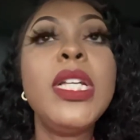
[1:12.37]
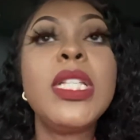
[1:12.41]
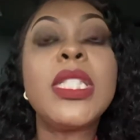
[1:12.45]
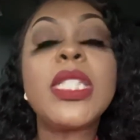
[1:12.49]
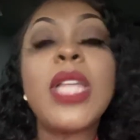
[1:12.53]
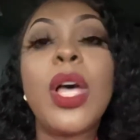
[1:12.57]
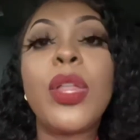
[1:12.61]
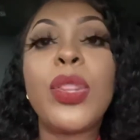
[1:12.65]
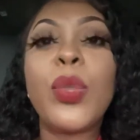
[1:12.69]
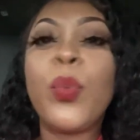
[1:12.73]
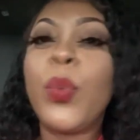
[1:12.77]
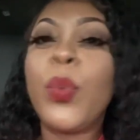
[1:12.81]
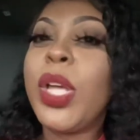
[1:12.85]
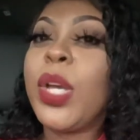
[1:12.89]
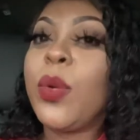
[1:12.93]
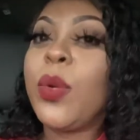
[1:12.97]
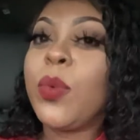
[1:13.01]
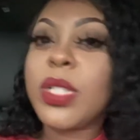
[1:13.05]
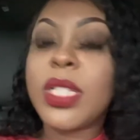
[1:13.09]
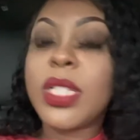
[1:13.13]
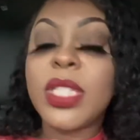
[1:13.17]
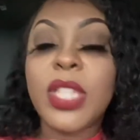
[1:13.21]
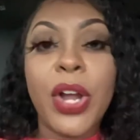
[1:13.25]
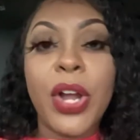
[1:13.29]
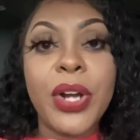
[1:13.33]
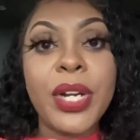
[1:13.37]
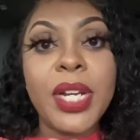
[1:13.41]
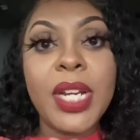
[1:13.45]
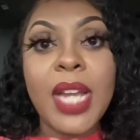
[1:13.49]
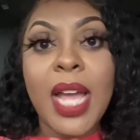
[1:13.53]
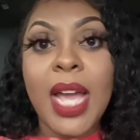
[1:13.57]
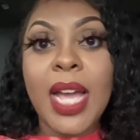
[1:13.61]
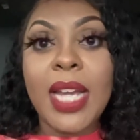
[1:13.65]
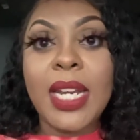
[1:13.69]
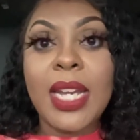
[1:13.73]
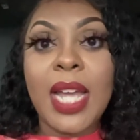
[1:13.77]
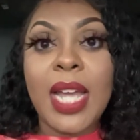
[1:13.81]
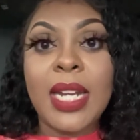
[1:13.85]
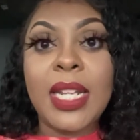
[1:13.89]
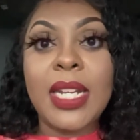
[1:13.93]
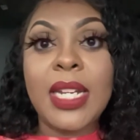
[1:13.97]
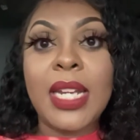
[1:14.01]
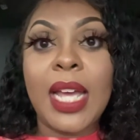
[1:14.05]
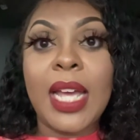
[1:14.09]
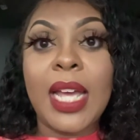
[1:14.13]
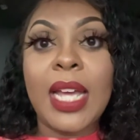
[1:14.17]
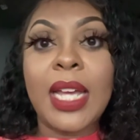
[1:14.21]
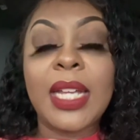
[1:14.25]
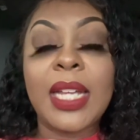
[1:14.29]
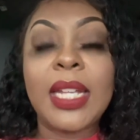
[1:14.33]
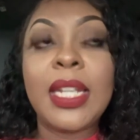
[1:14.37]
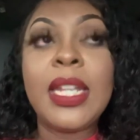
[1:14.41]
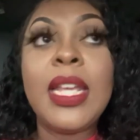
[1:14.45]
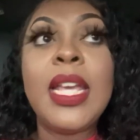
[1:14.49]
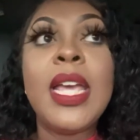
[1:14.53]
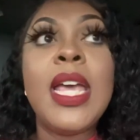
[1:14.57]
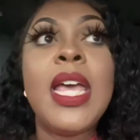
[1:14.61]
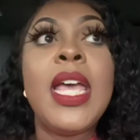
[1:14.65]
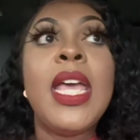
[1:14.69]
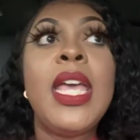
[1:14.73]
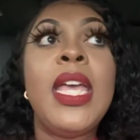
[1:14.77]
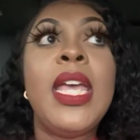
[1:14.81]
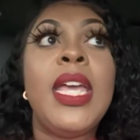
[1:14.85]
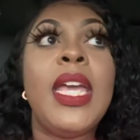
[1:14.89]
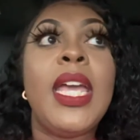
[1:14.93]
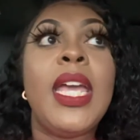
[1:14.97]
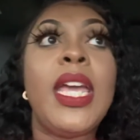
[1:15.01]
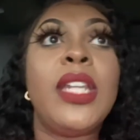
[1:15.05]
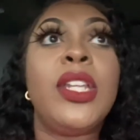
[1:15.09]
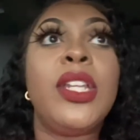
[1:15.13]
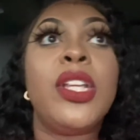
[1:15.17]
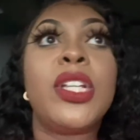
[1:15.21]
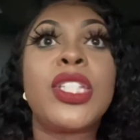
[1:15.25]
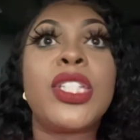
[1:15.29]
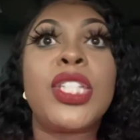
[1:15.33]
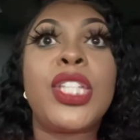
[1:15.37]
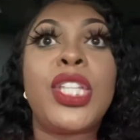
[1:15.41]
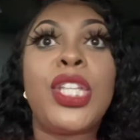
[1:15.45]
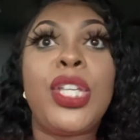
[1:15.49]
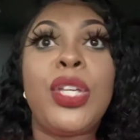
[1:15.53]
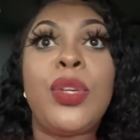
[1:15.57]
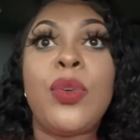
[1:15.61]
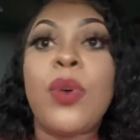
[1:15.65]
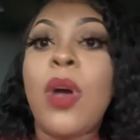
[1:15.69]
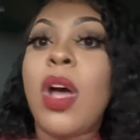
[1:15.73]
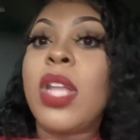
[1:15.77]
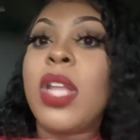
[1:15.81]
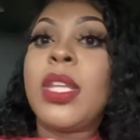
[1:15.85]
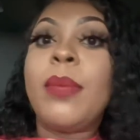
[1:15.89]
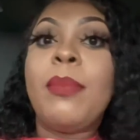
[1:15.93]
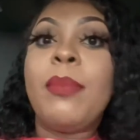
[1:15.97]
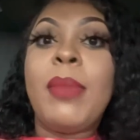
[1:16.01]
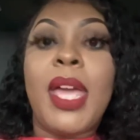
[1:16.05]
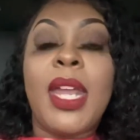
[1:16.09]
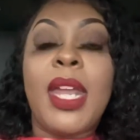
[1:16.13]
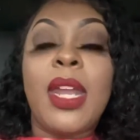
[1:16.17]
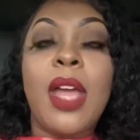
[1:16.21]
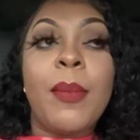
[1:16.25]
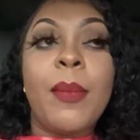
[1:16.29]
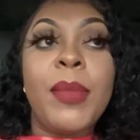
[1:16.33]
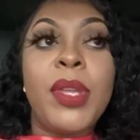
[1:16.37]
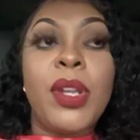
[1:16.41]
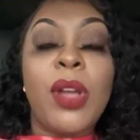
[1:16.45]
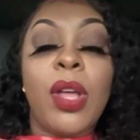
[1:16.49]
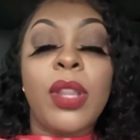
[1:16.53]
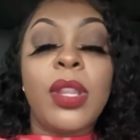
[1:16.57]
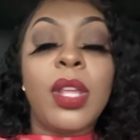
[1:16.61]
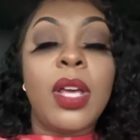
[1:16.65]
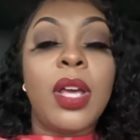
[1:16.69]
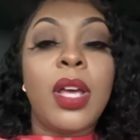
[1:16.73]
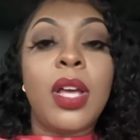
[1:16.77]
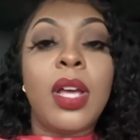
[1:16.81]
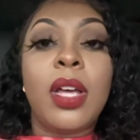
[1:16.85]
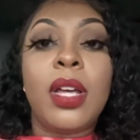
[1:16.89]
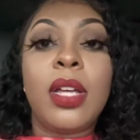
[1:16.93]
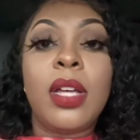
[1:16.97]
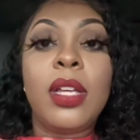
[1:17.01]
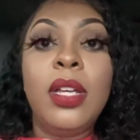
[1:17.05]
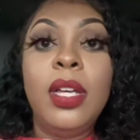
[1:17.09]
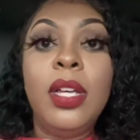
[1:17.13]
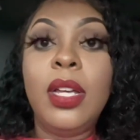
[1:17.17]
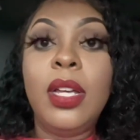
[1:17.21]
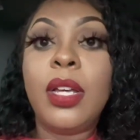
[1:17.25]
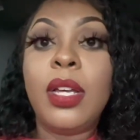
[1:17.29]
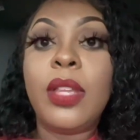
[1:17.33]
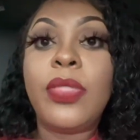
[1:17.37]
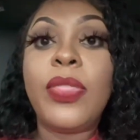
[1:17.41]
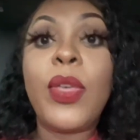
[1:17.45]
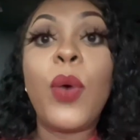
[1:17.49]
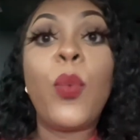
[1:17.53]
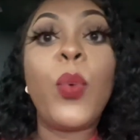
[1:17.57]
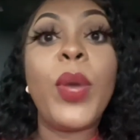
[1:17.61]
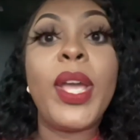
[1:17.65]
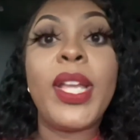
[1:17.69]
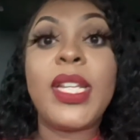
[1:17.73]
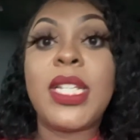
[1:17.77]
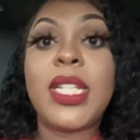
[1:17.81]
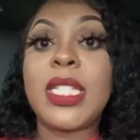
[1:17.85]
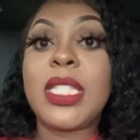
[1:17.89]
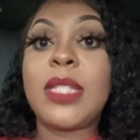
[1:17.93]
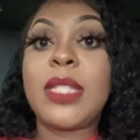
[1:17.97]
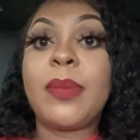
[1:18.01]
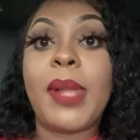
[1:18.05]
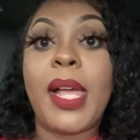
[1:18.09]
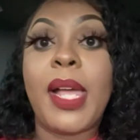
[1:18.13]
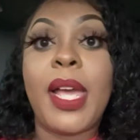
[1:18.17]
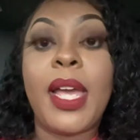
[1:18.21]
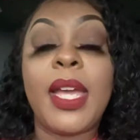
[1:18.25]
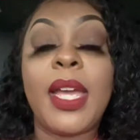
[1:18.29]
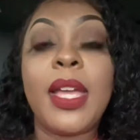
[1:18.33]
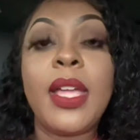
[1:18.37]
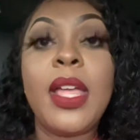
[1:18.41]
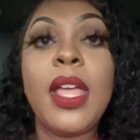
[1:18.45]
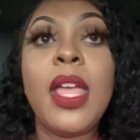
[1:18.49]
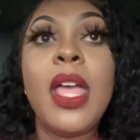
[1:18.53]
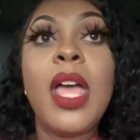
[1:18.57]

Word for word: So the wig was $39.99. It looked cute on the man, I mean on the the wig display.